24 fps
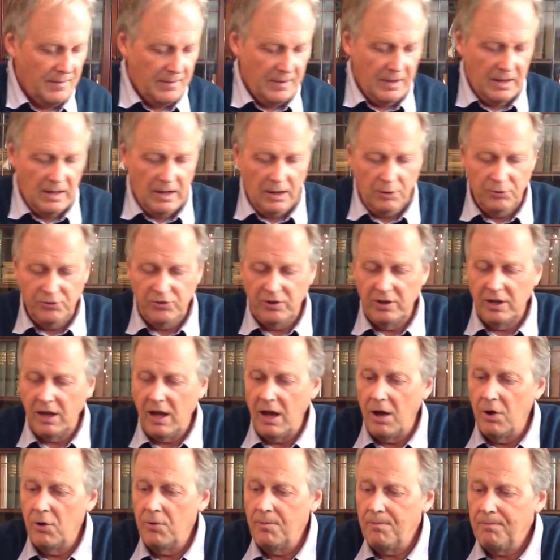Closer to
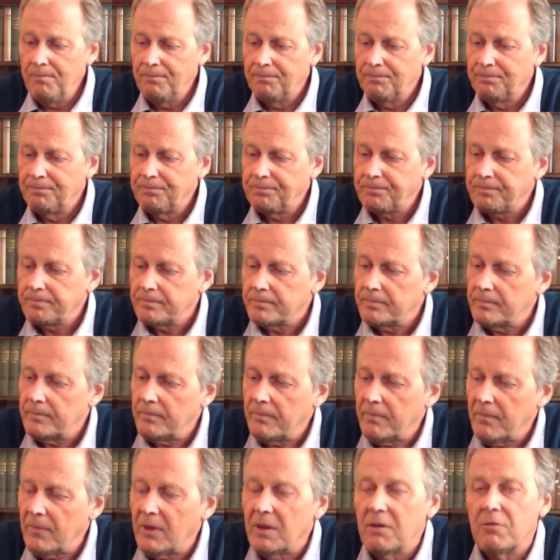home,
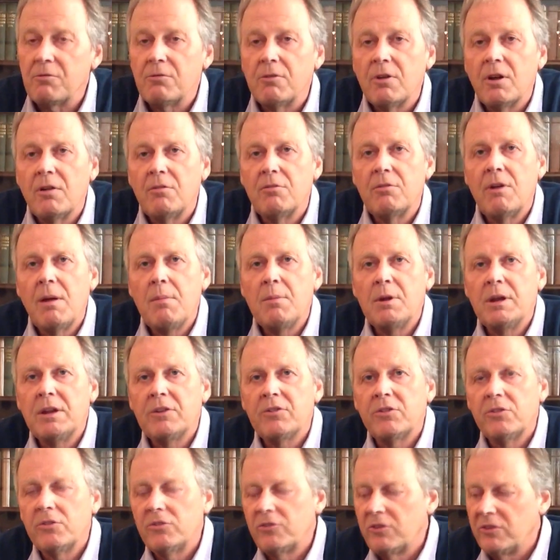
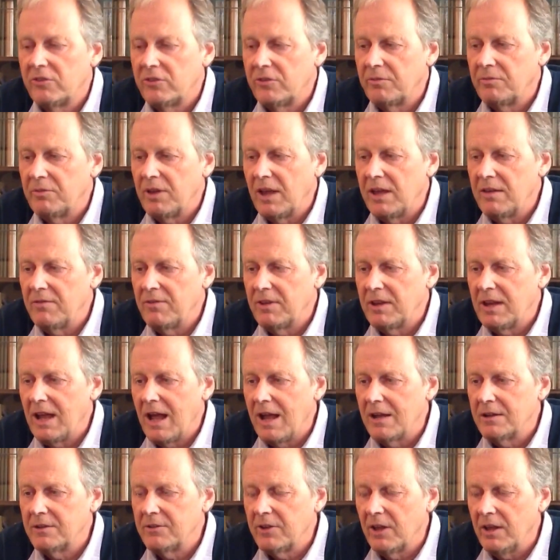reminiscences of David
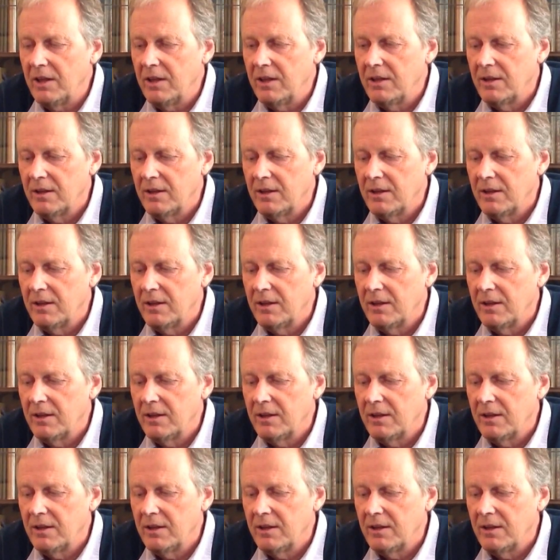Hunter,